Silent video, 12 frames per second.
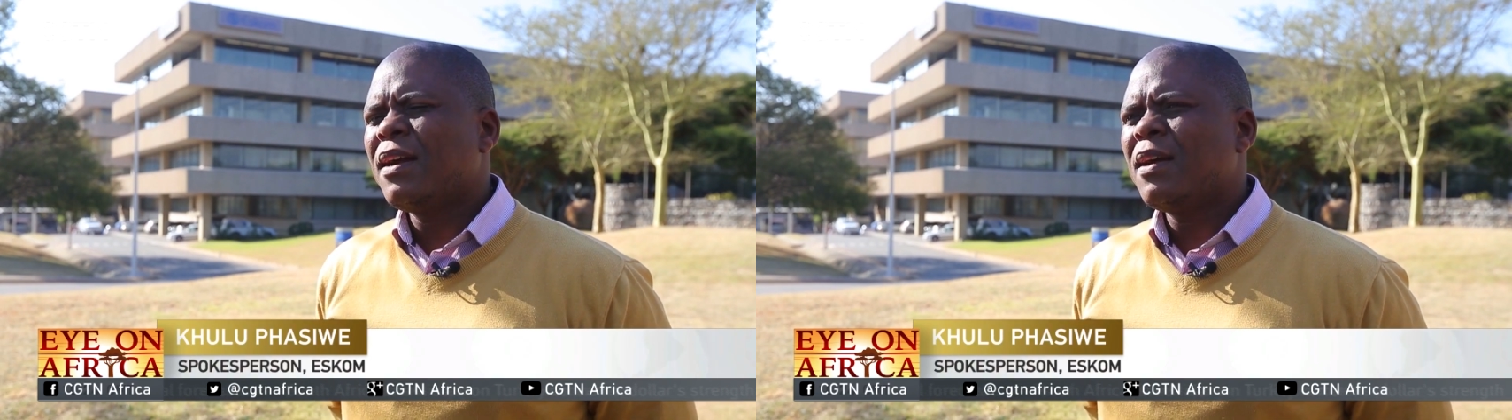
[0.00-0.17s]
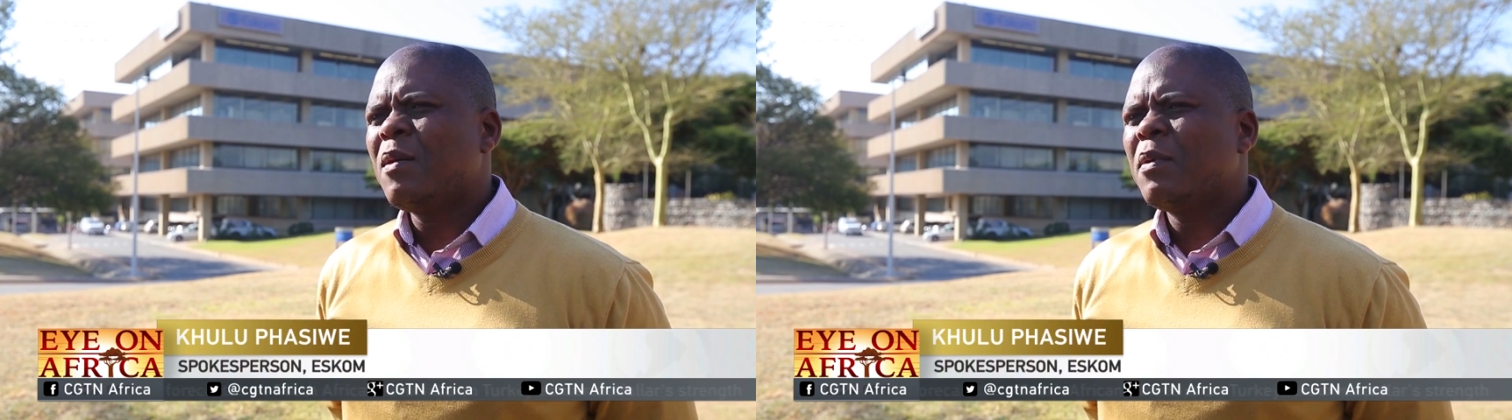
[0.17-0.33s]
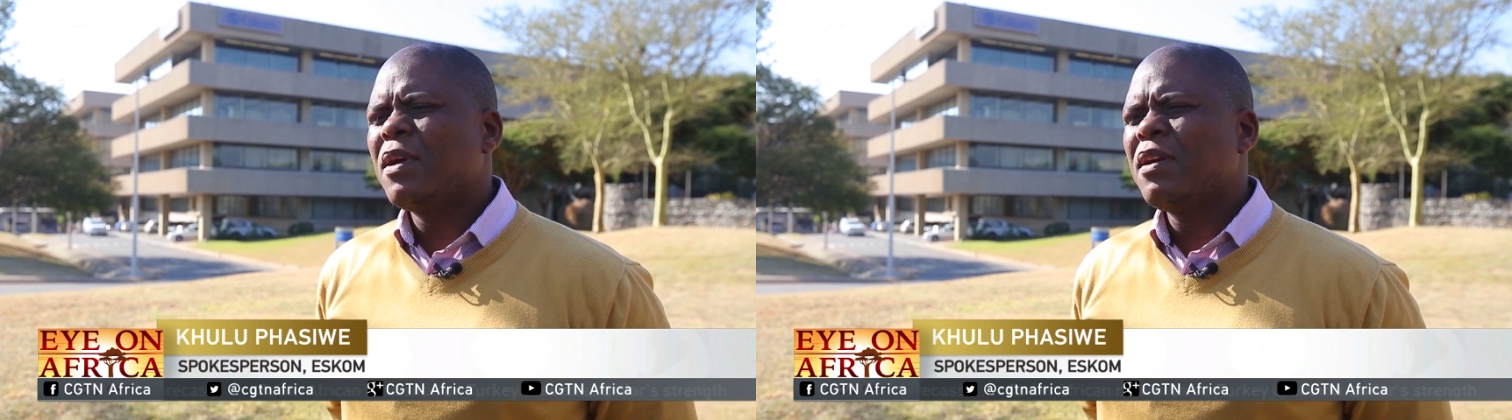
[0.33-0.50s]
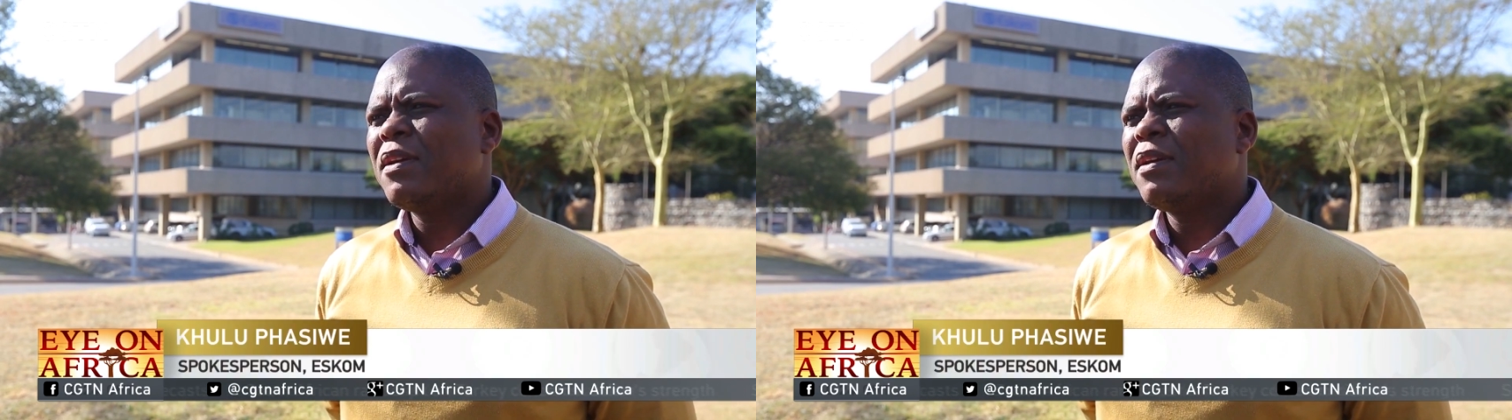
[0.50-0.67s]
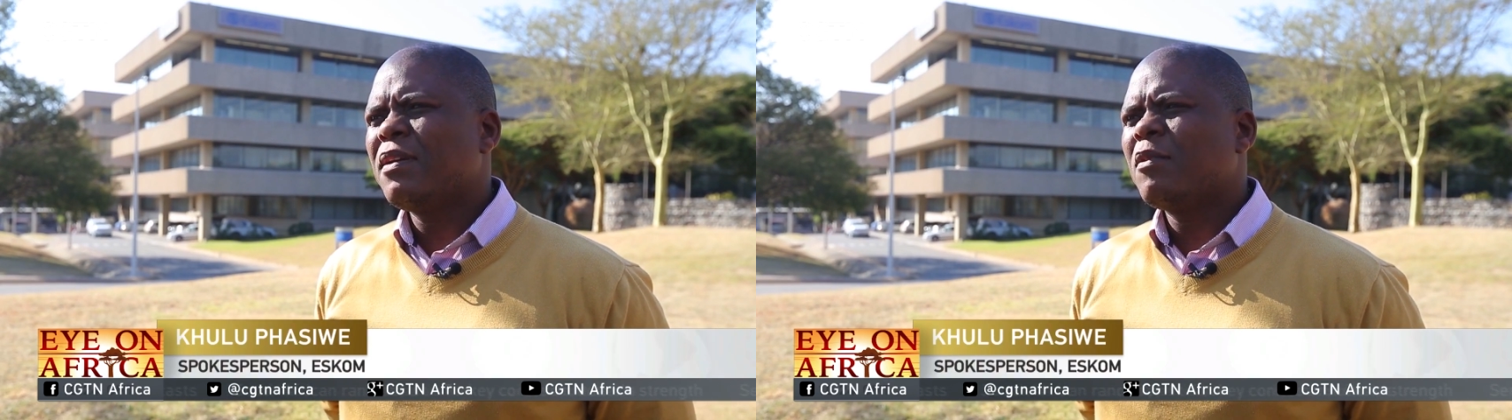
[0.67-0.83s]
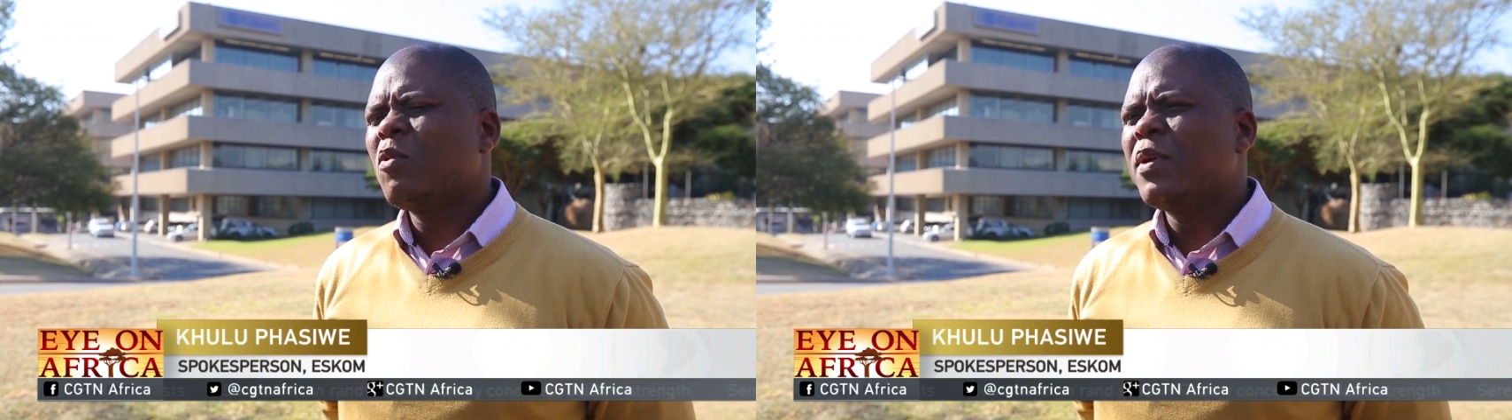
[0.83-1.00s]
are
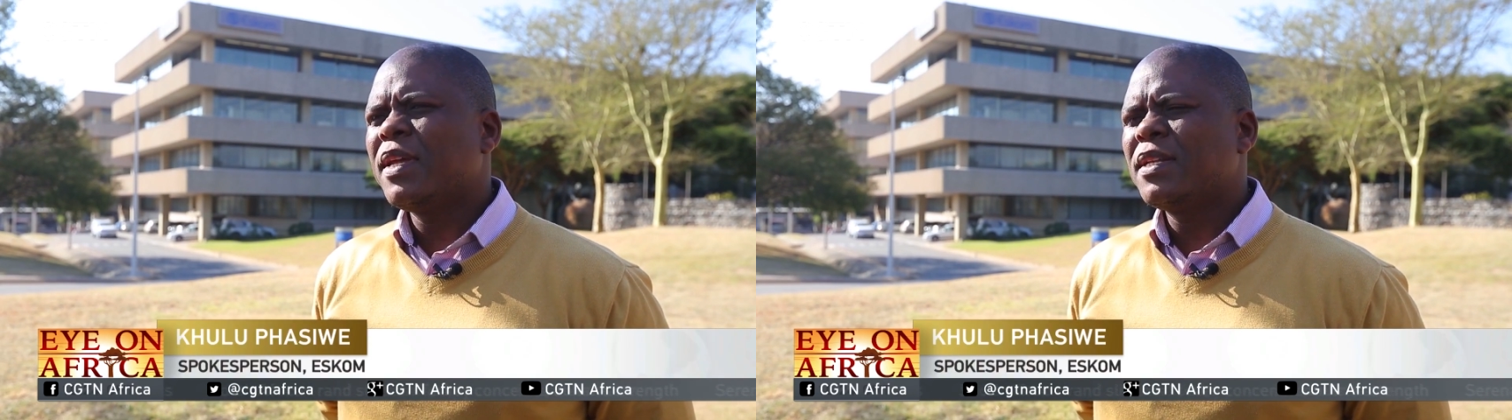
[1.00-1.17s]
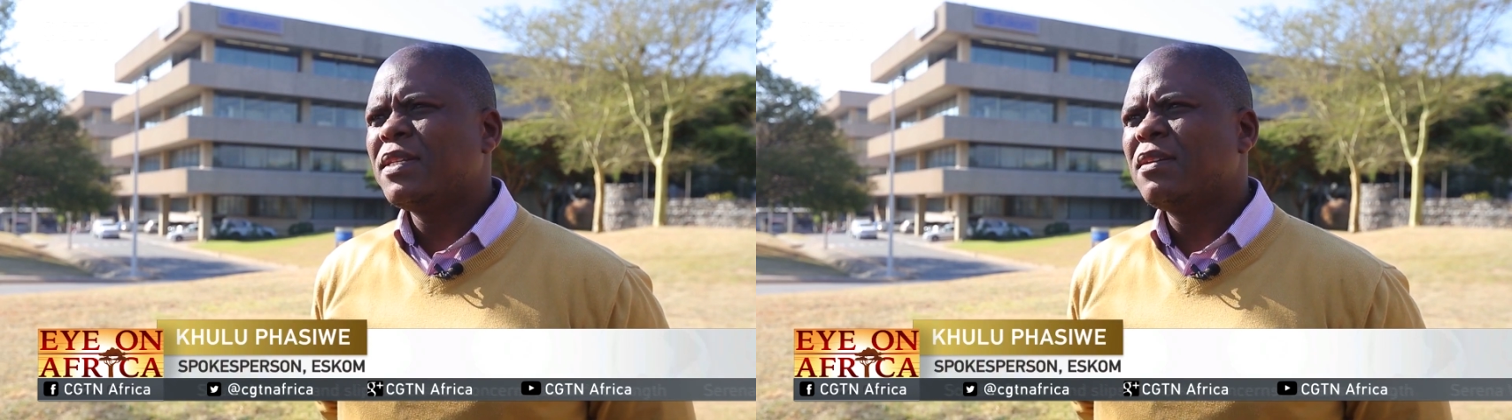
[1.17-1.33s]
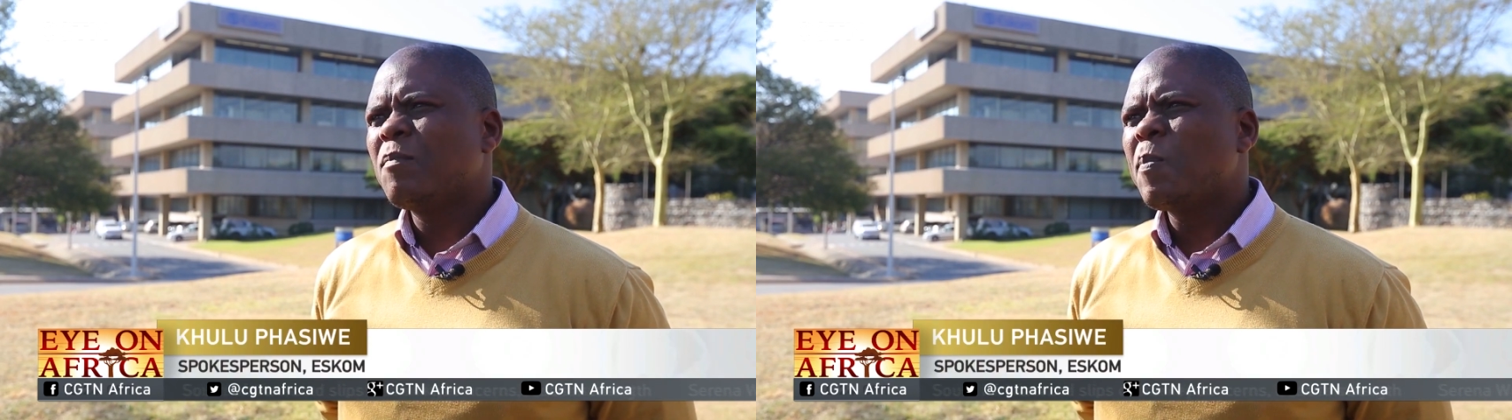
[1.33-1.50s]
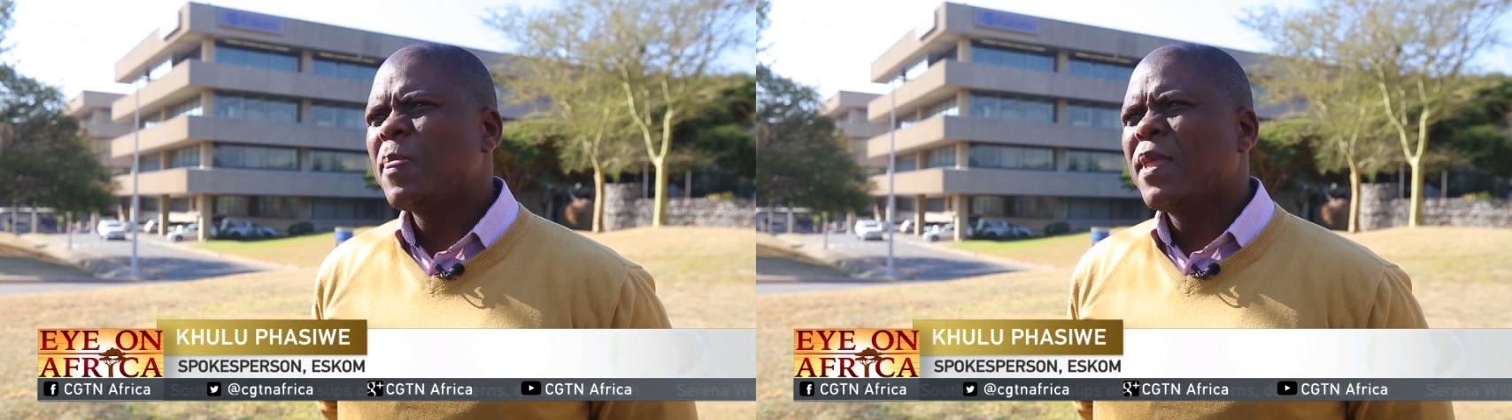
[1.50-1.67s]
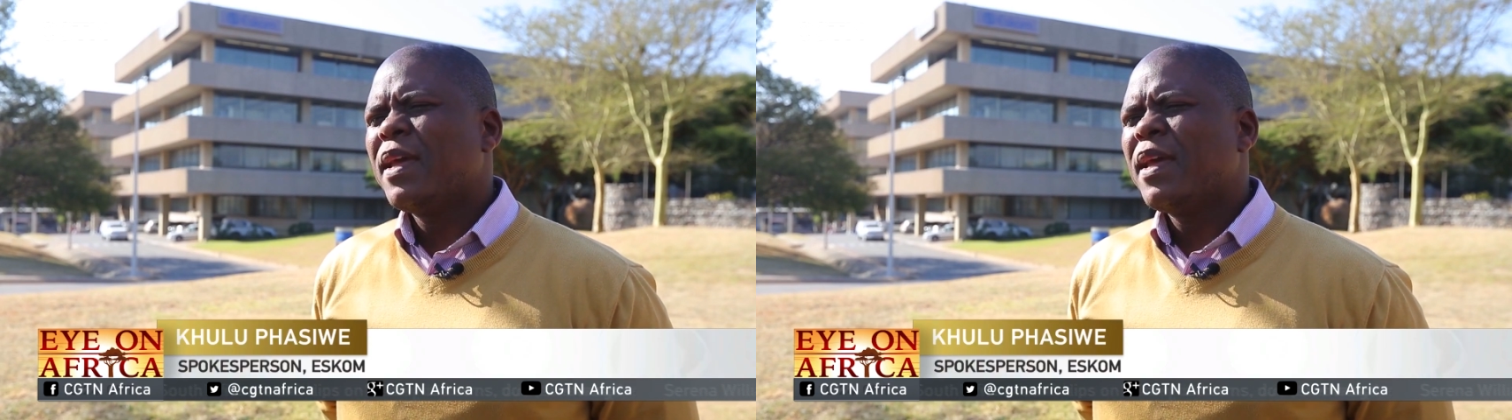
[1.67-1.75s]
uh, connecting